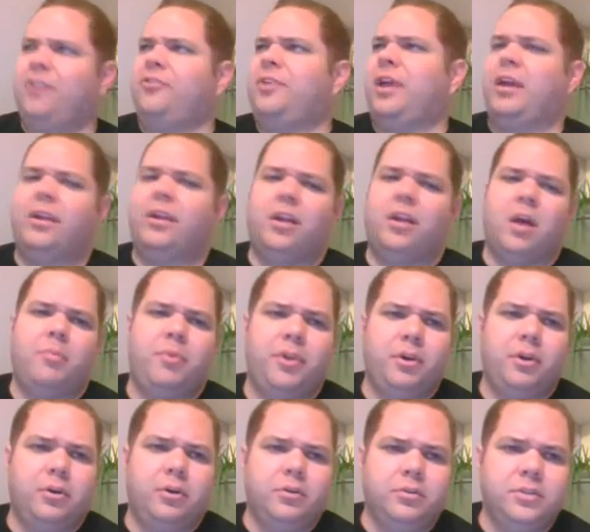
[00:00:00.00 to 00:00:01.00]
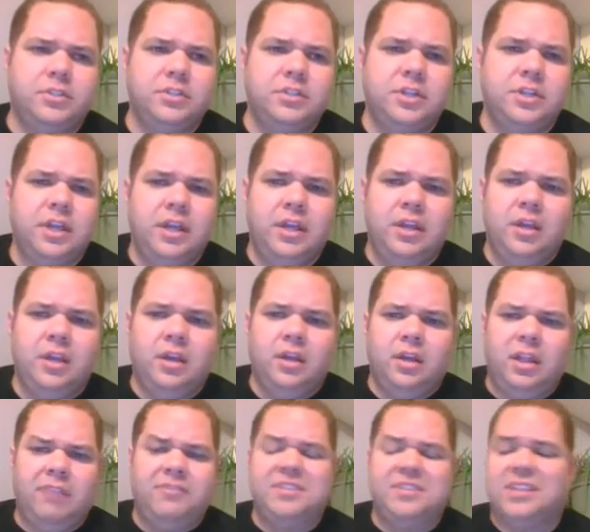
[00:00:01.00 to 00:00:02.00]
Hashtag guppy goals.
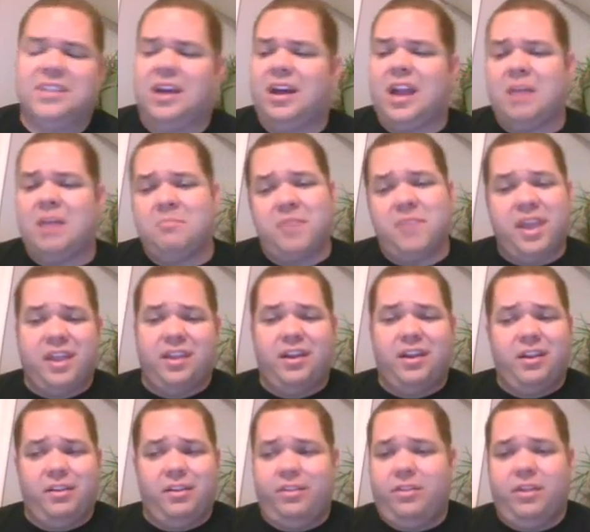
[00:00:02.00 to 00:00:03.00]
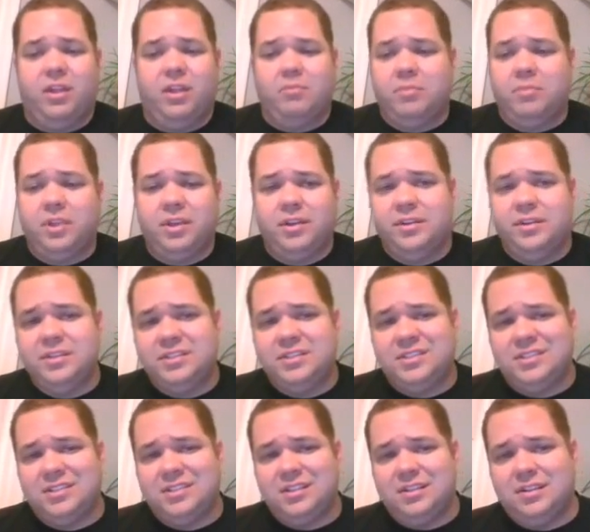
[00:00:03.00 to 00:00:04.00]
If it's not, I'm making it a thing
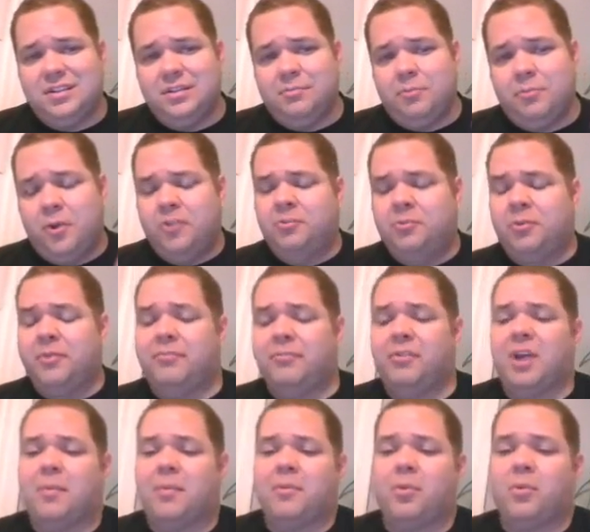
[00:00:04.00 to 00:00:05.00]
because the most beautiful